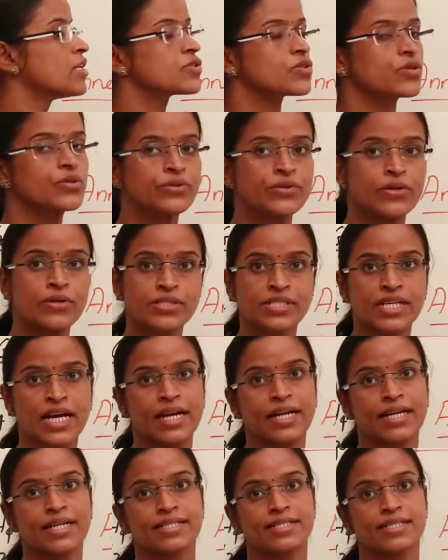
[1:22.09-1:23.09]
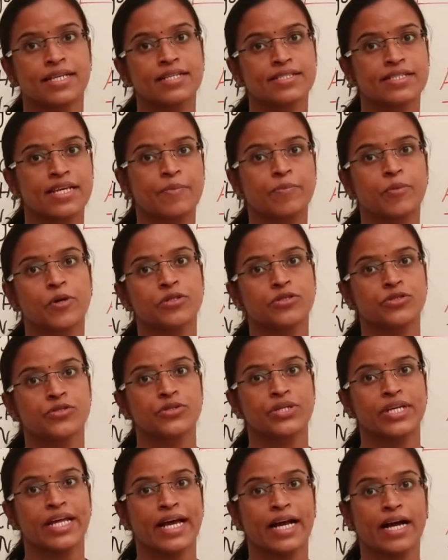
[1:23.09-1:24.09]
So those countries are supposed
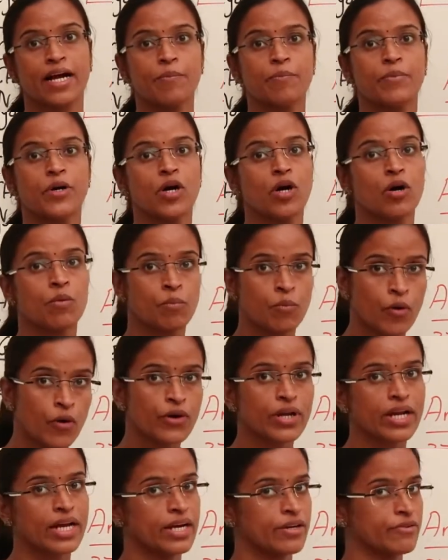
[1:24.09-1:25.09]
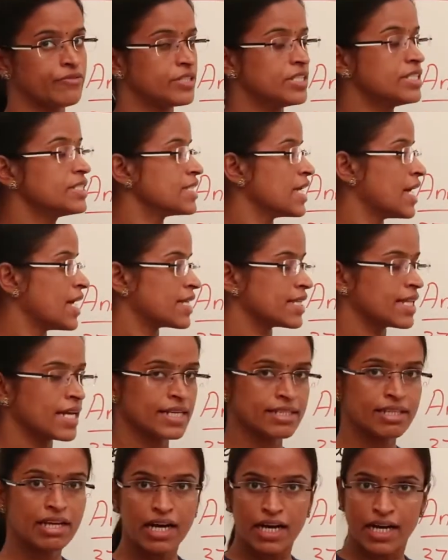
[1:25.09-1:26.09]
to take up more efforts
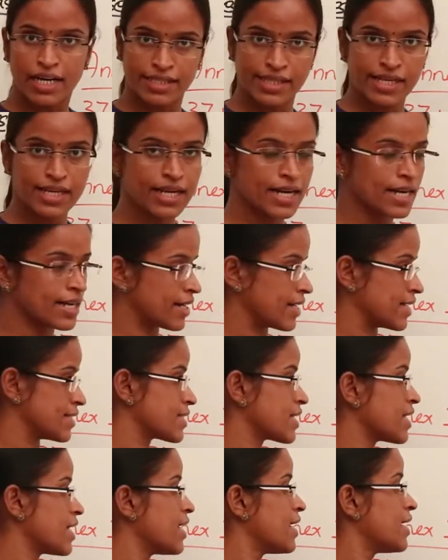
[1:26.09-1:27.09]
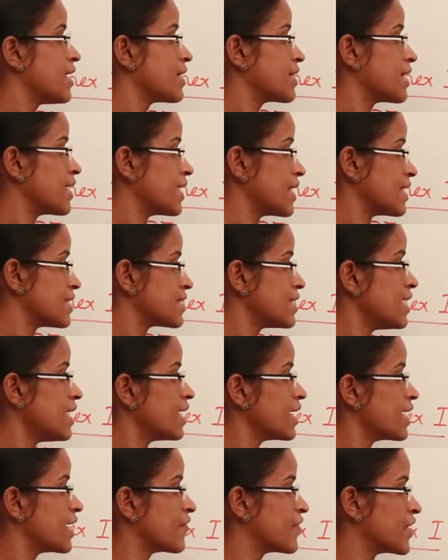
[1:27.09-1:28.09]
than the other countries. That is the
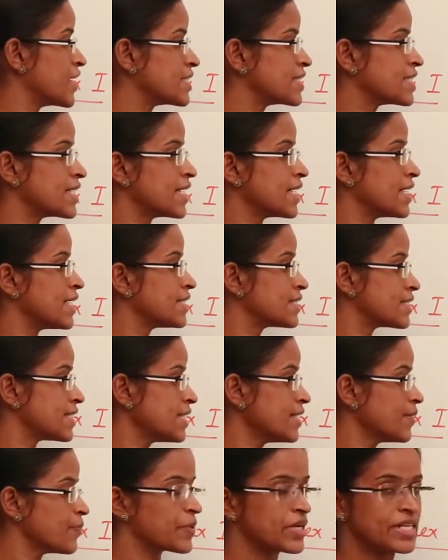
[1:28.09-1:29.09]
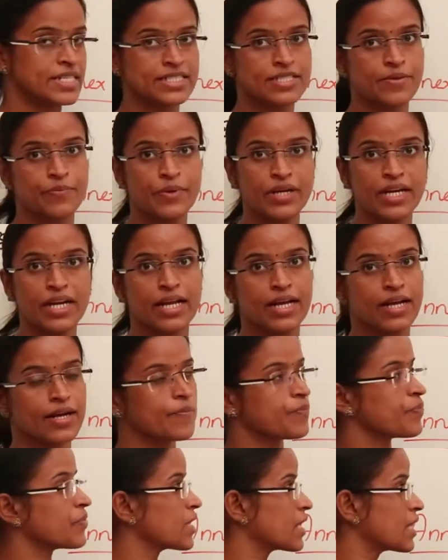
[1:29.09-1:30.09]
differentiation principle
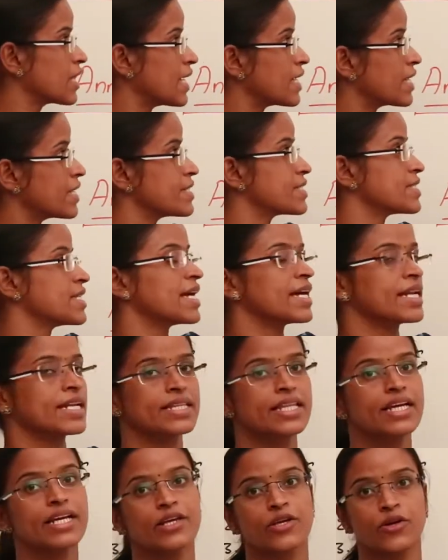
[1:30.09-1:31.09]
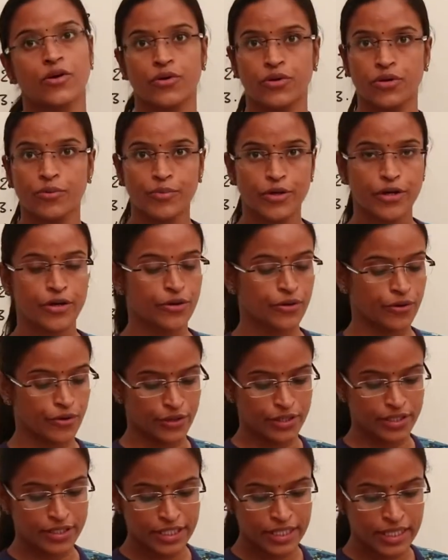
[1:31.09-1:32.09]
that is there in the Kyoto
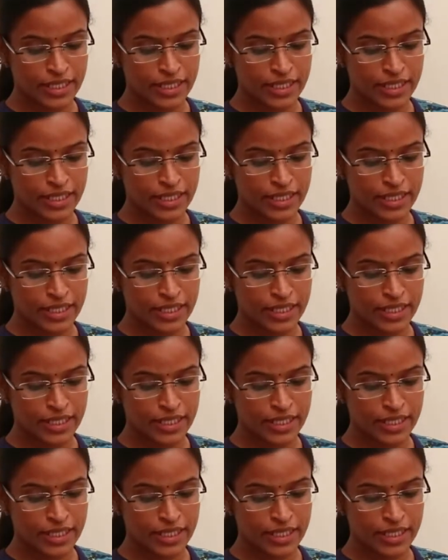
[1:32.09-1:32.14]
Protocol.